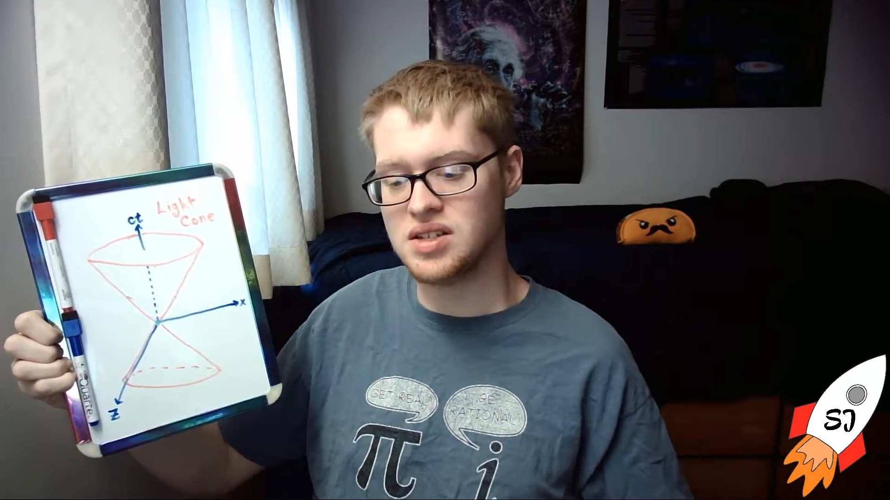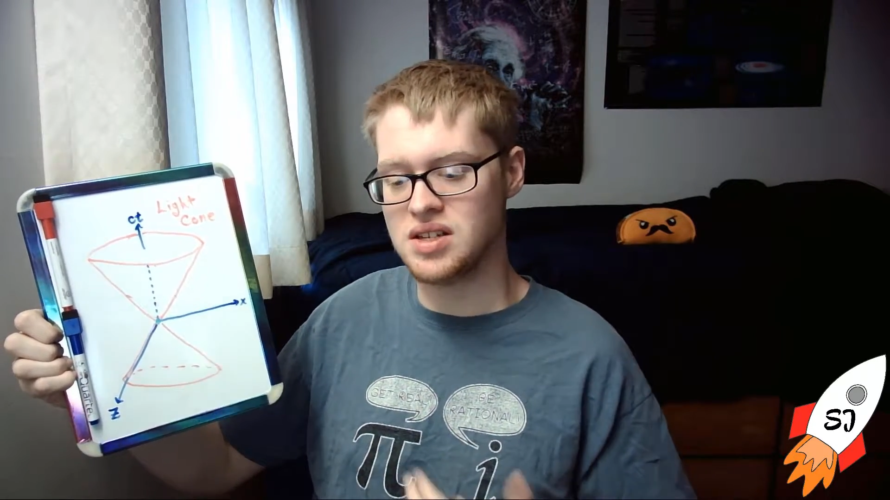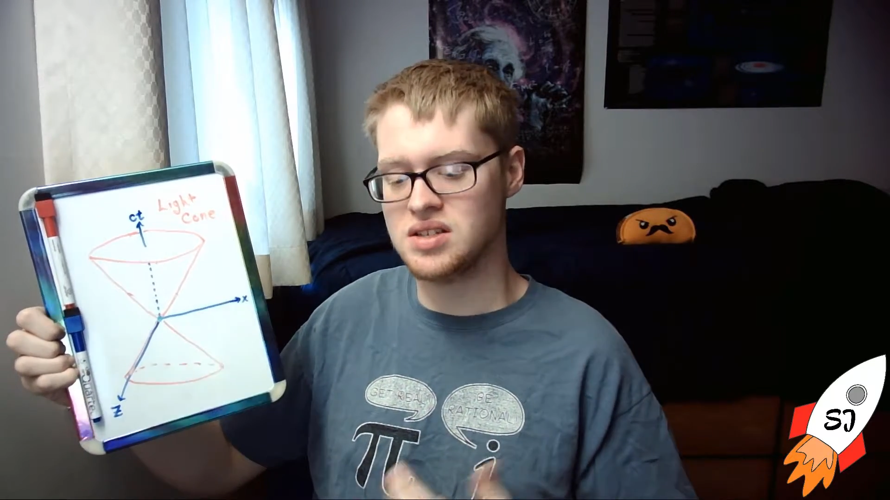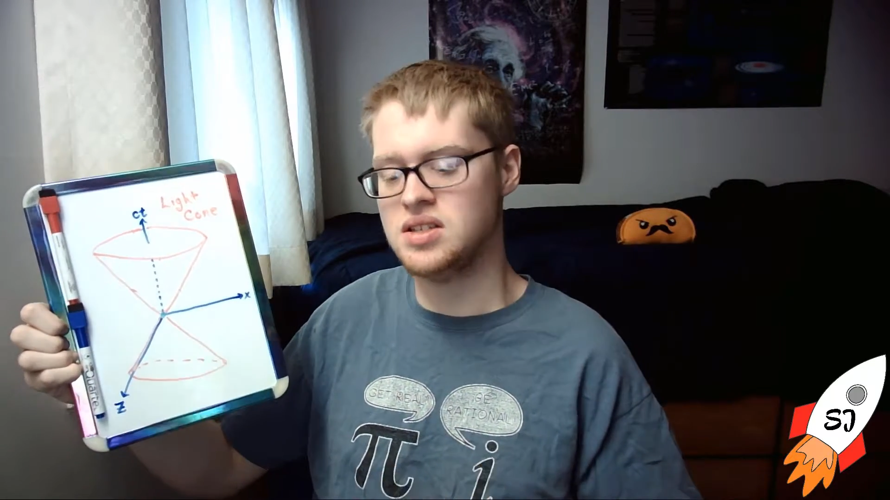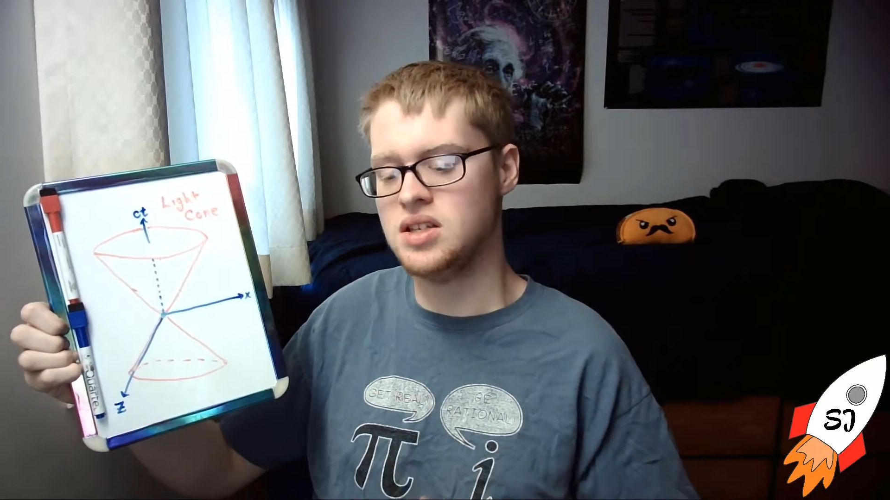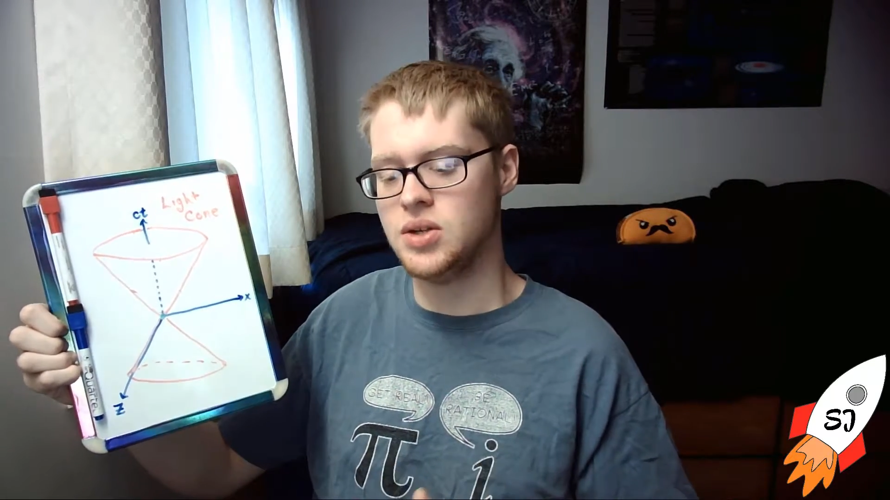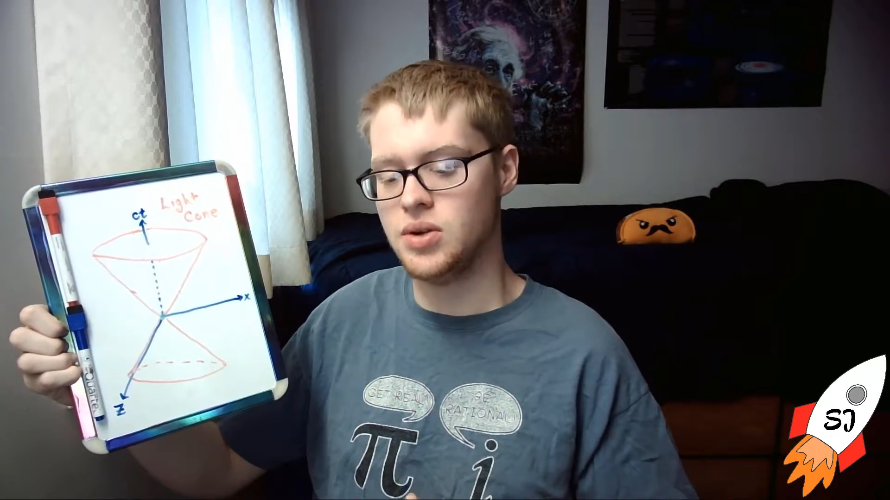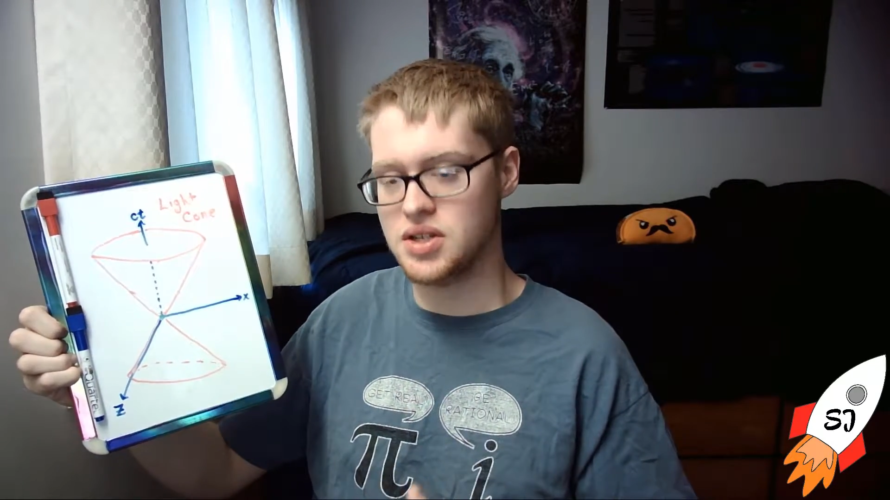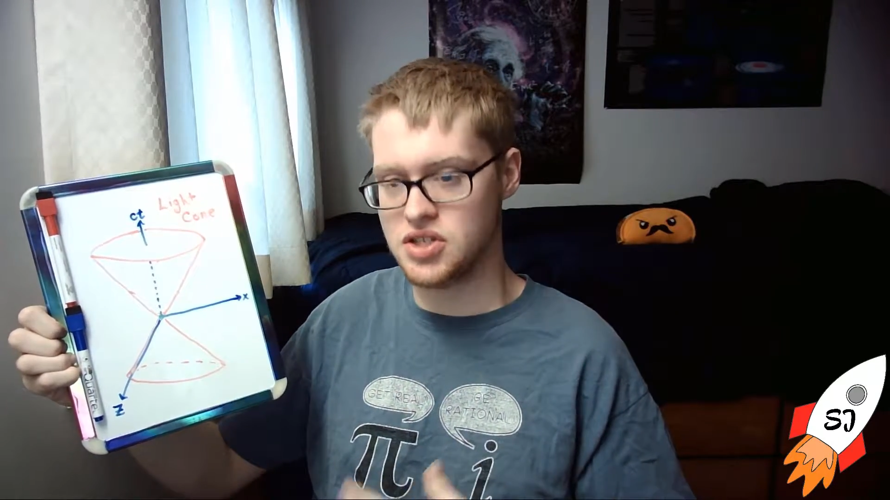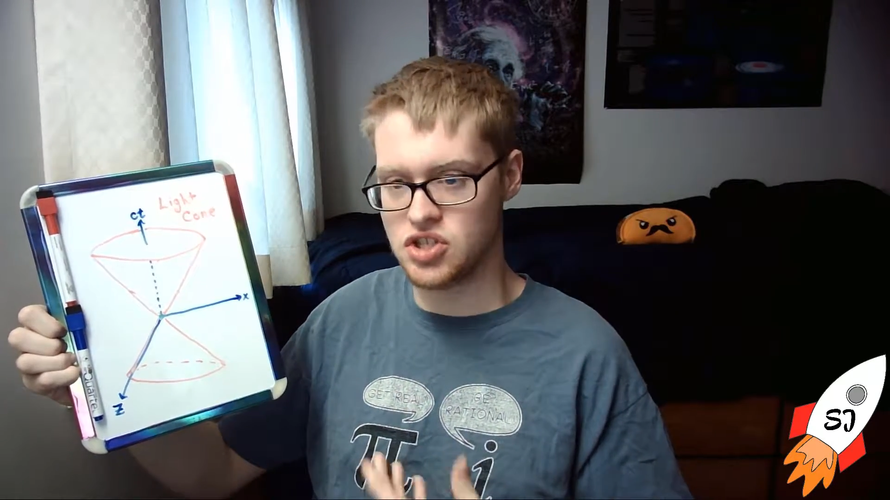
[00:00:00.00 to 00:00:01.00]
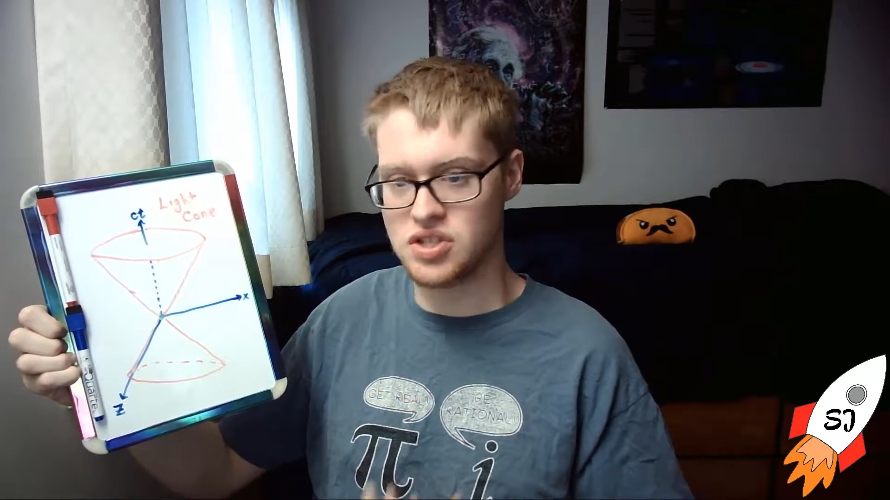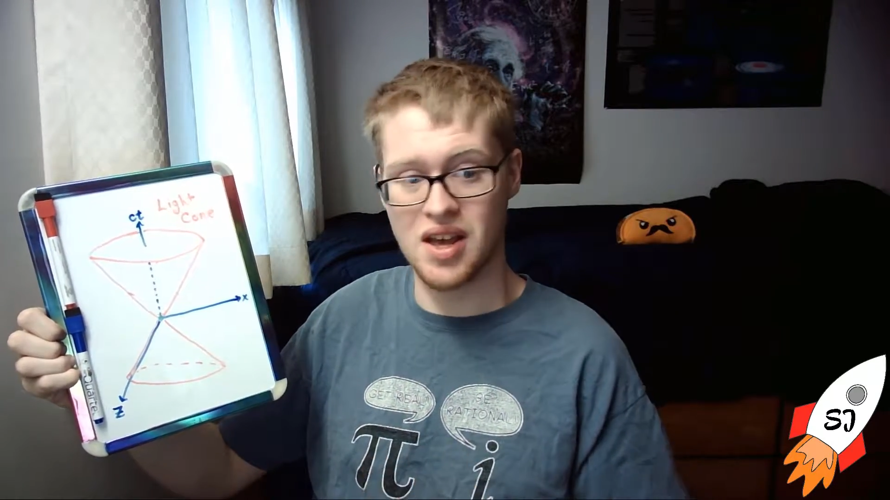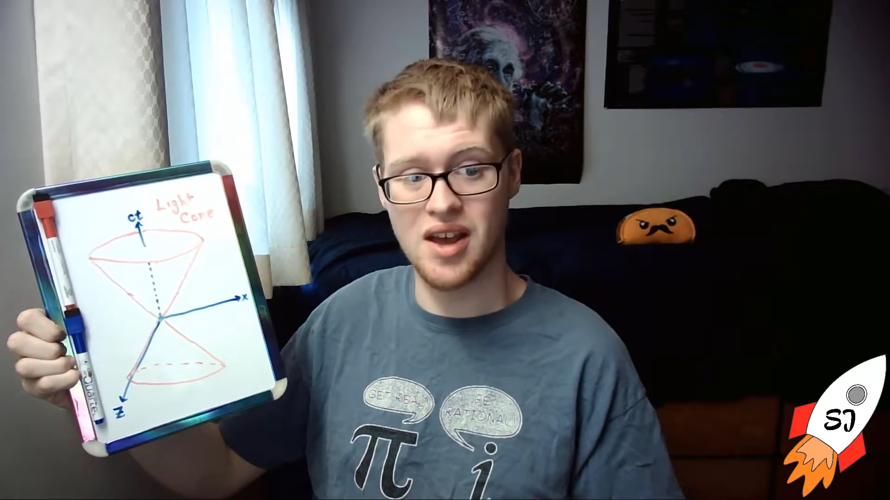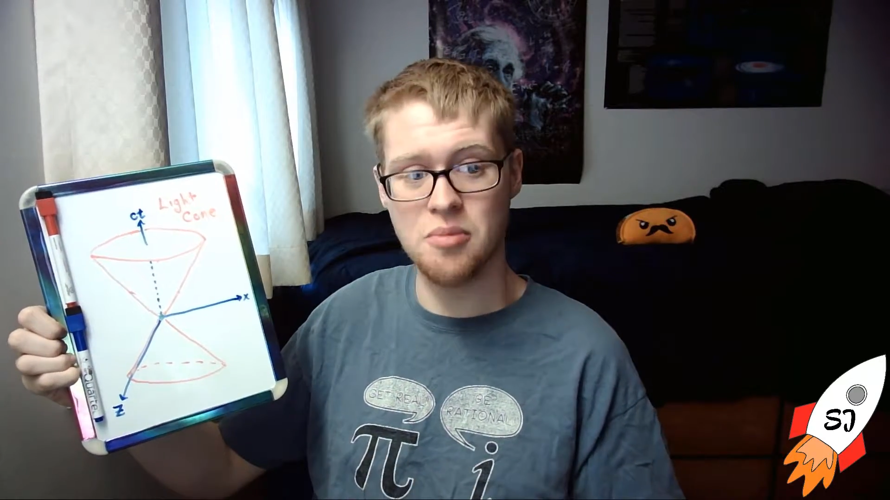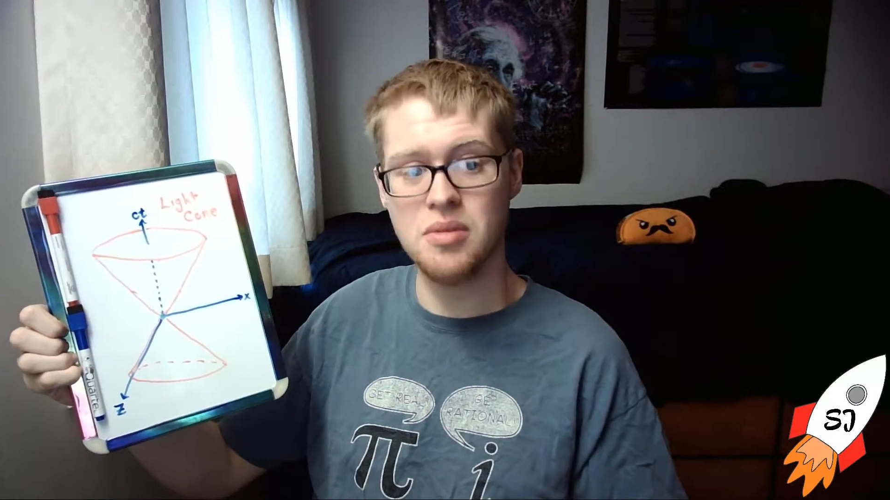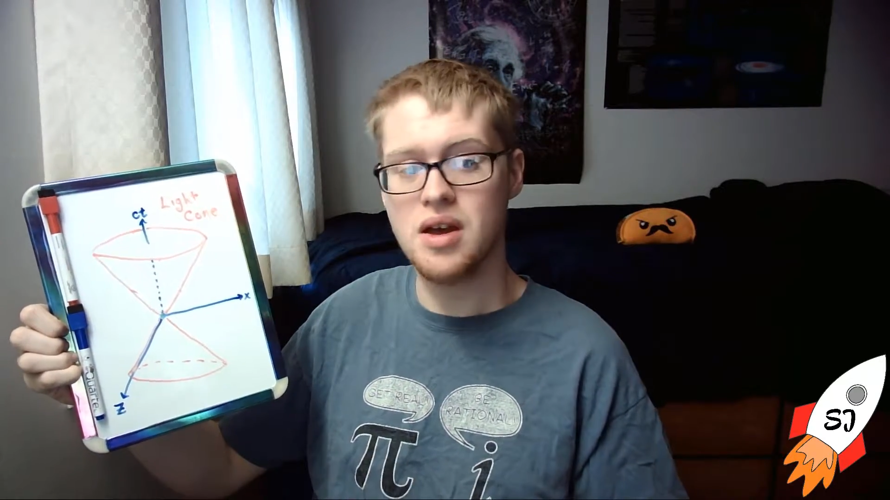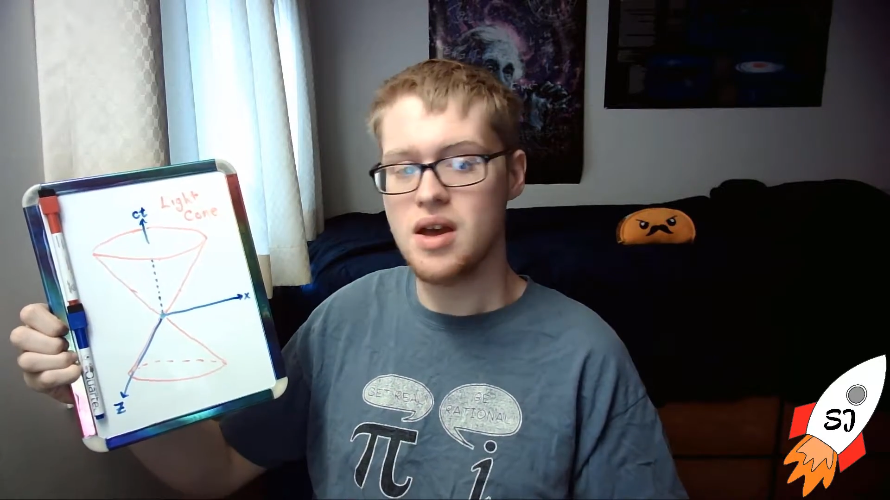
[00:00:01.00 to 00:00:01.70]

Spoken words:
and t is just time.